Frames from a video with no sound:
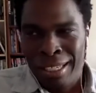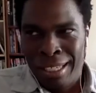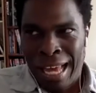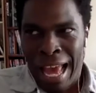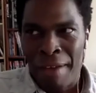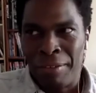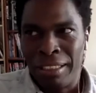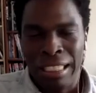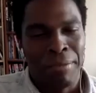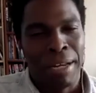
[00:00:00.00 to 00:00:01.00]
have a
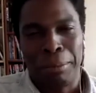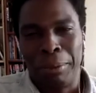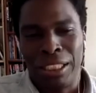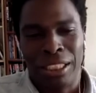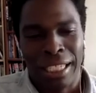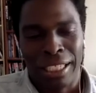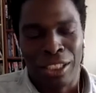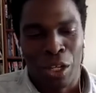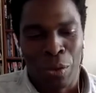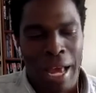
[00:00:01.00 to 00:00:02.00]
scene of exposition that you
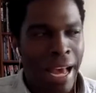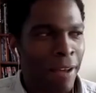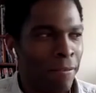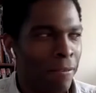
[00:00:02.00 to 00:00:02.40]
don't have.